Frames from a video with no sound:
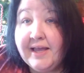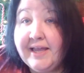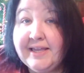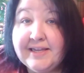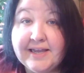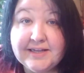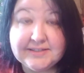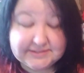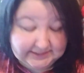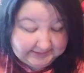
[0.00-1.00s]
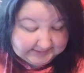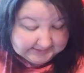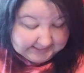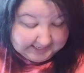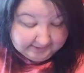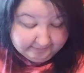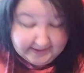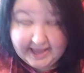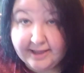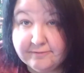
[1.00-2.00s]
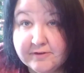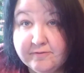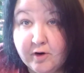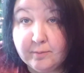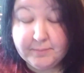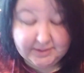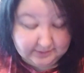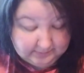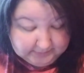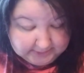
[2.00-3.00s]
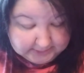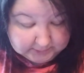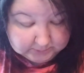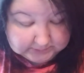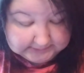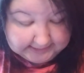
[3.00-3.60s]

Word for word: Hey guys, it is day five of our month of miracles.